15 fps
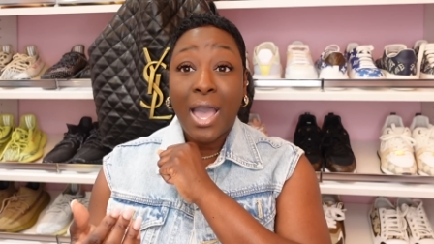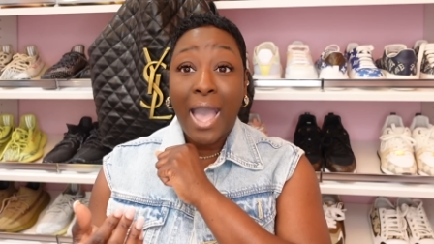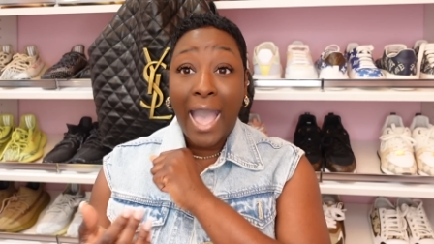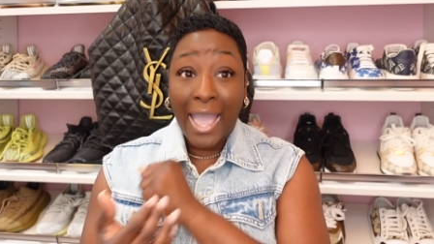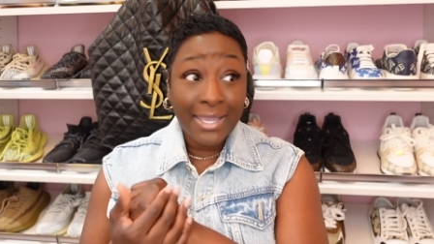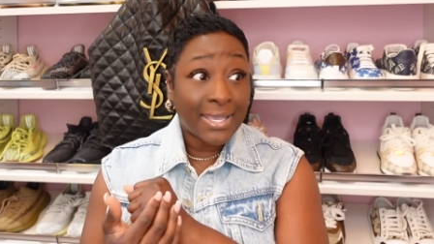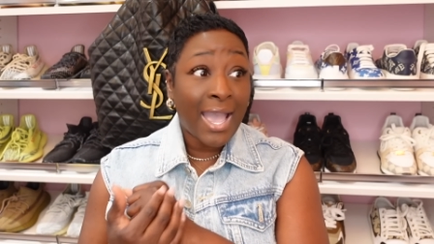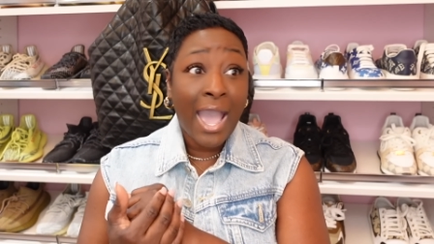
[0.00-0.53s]

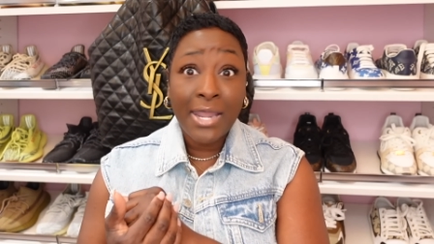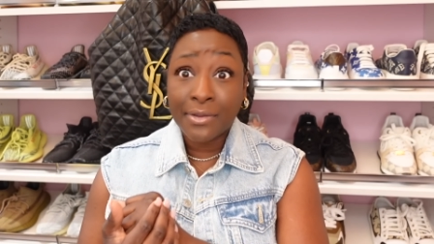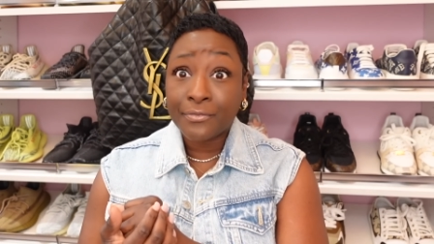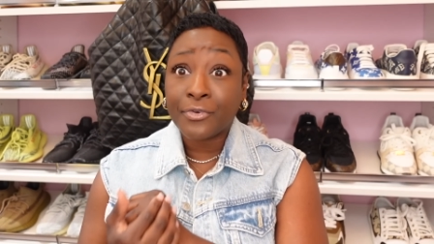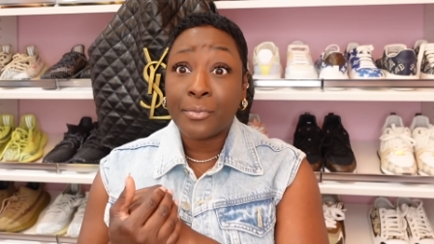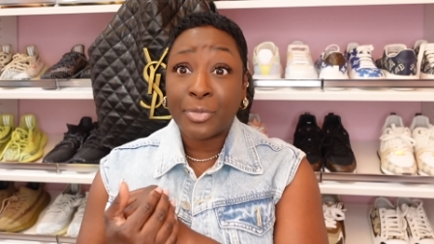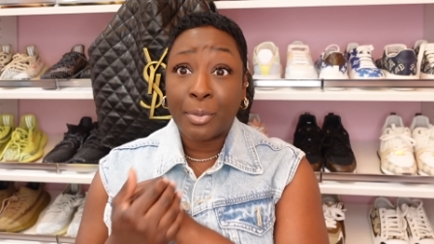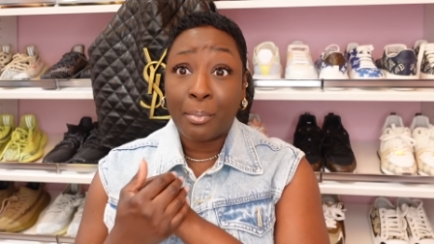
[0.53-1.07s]
I got it
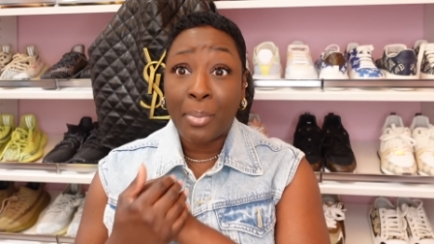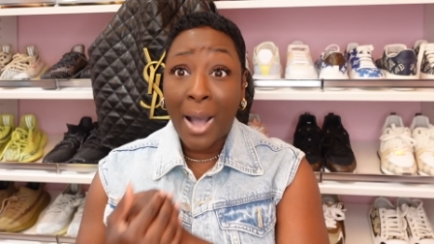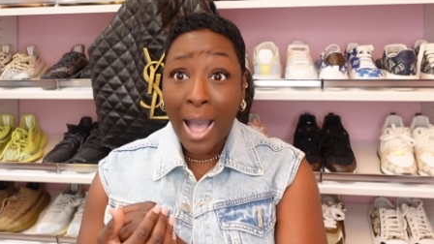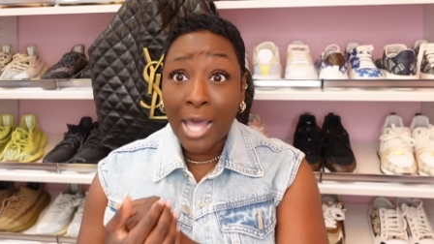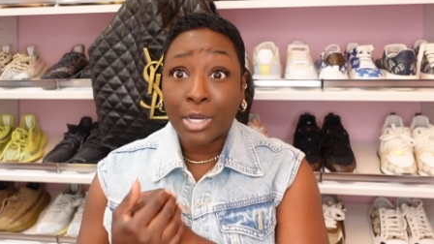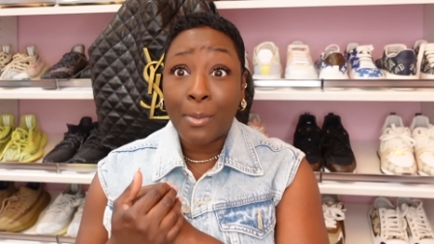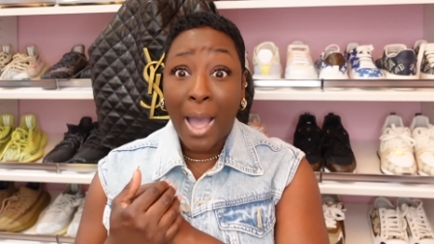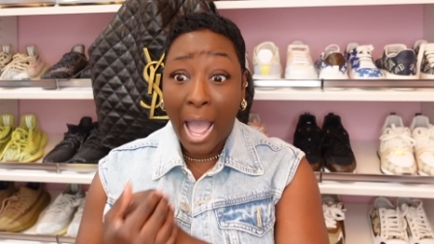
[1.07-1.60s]
from the
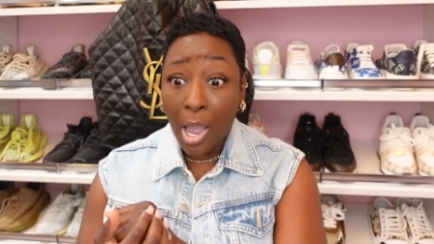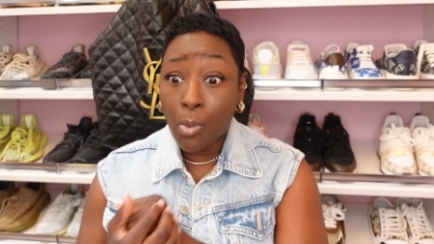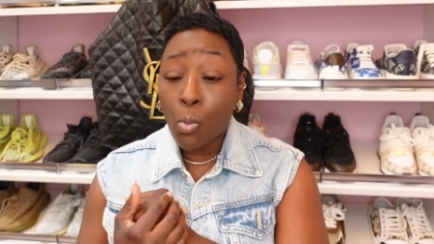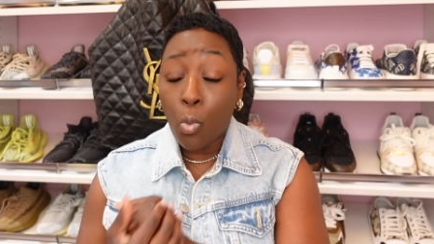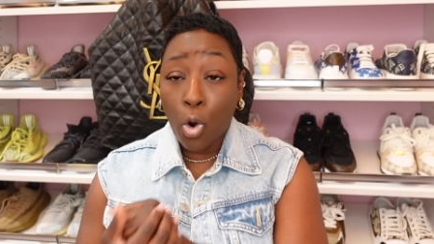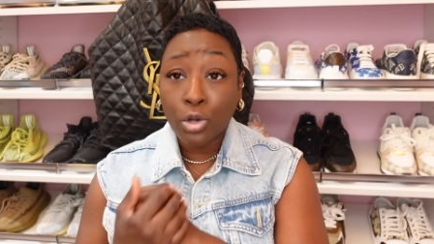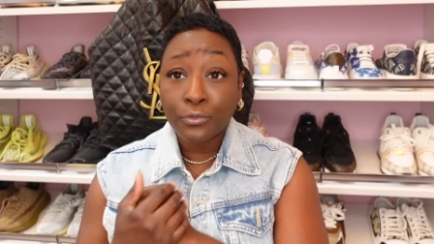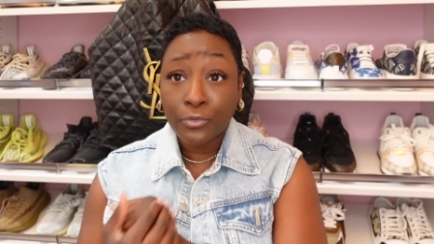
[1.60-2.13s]
bottom. I
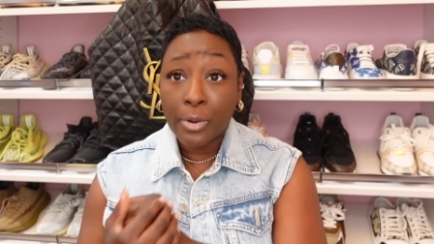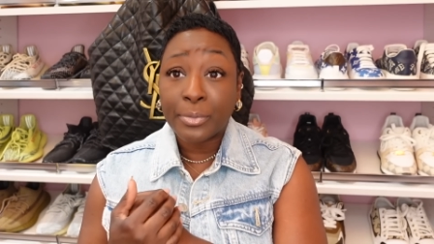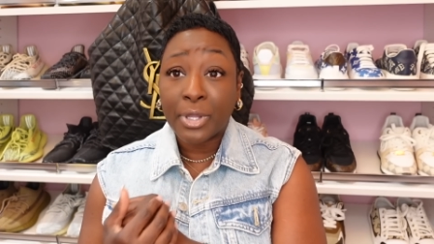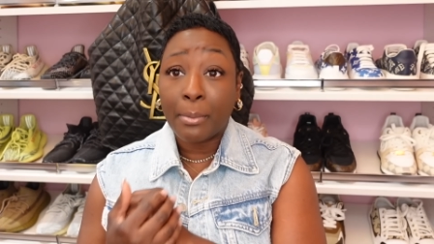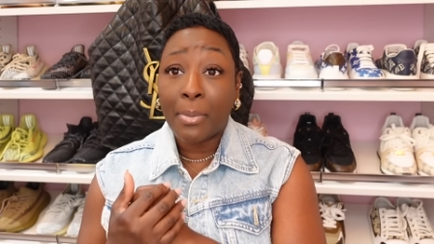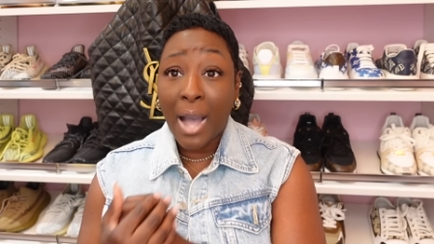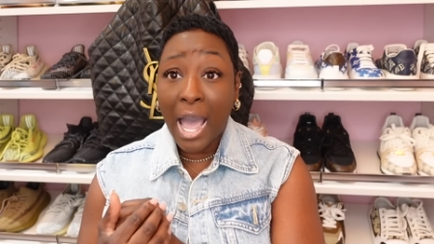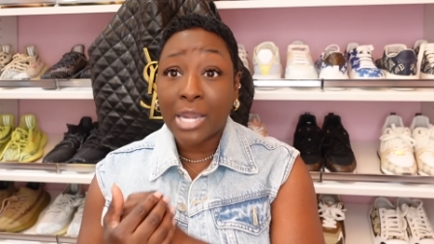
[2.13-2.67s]
worked from the
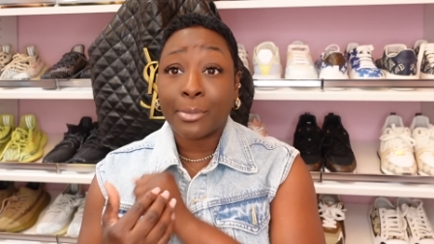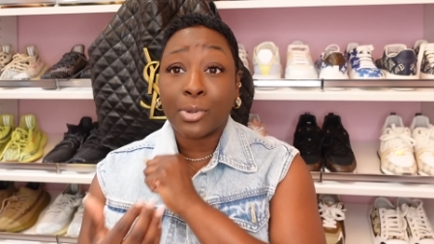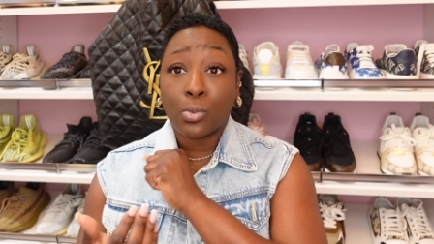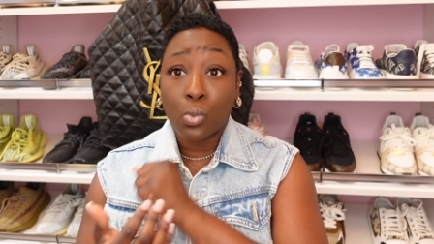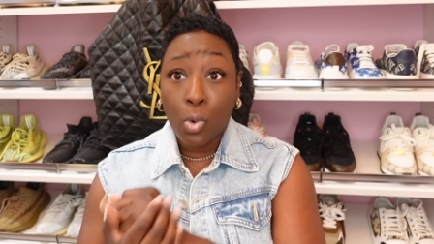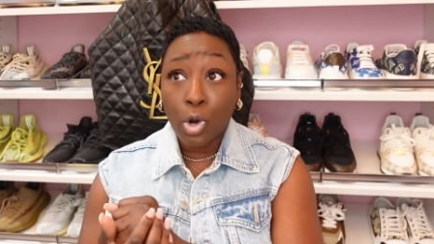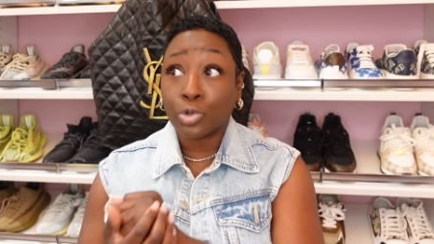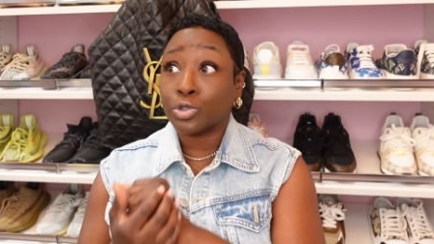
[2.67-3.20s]
bottom
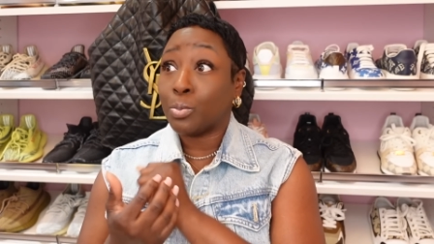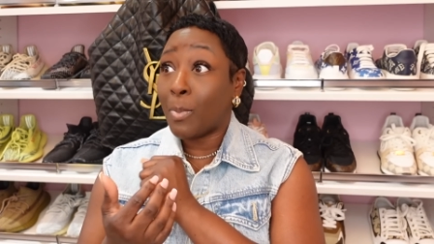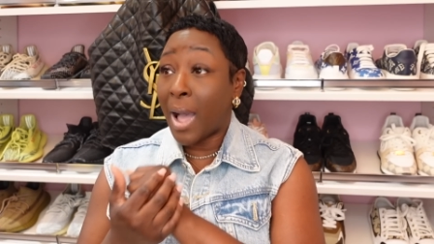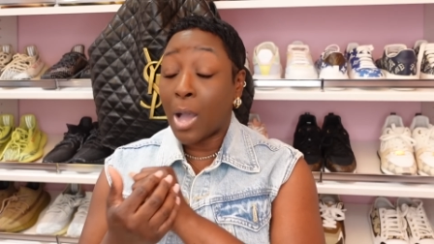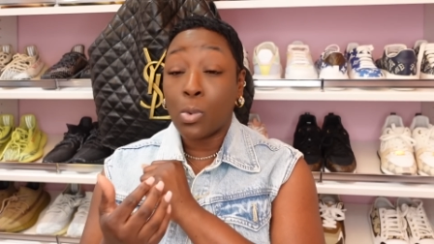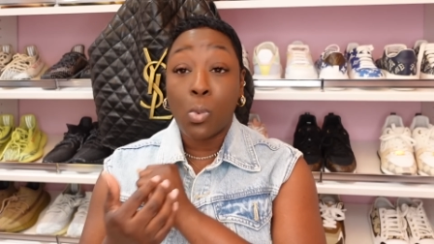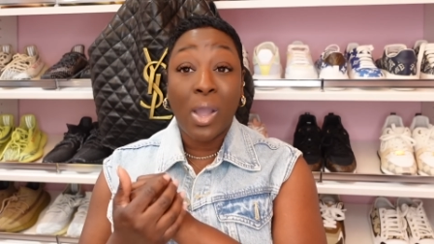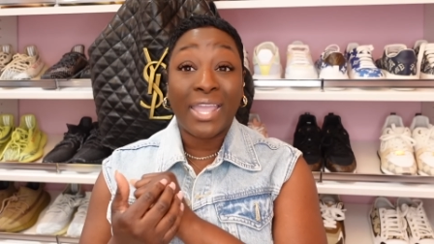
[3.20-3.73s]
and worked
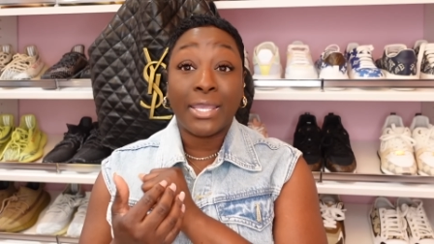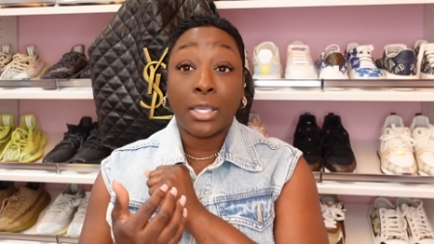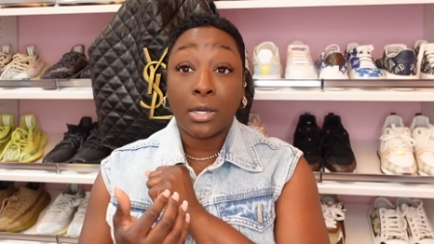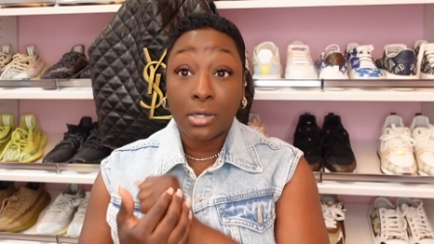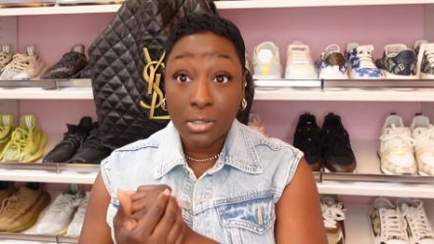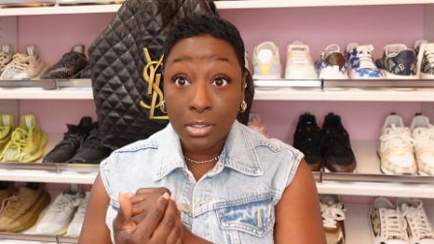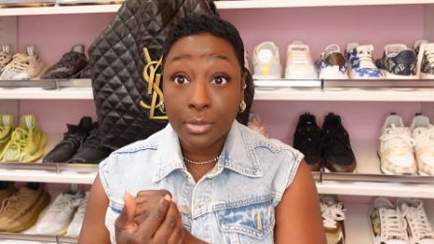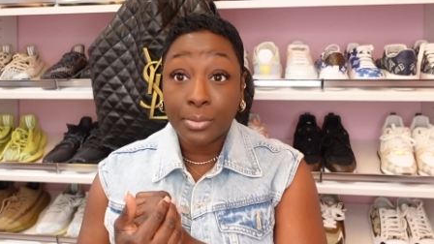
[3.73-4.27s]
my way
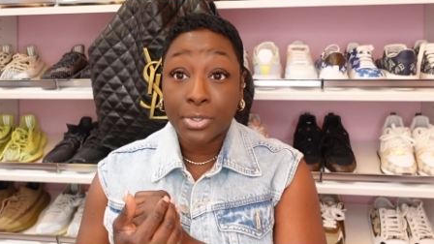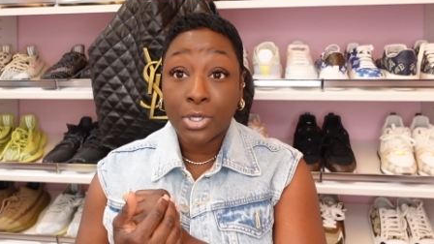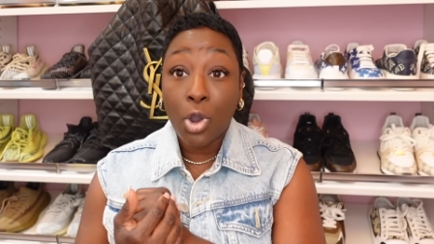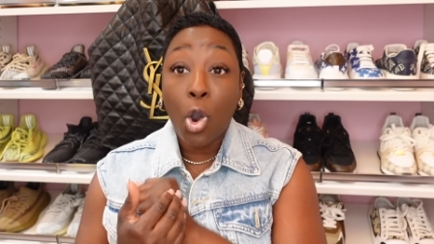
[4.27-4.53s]
up.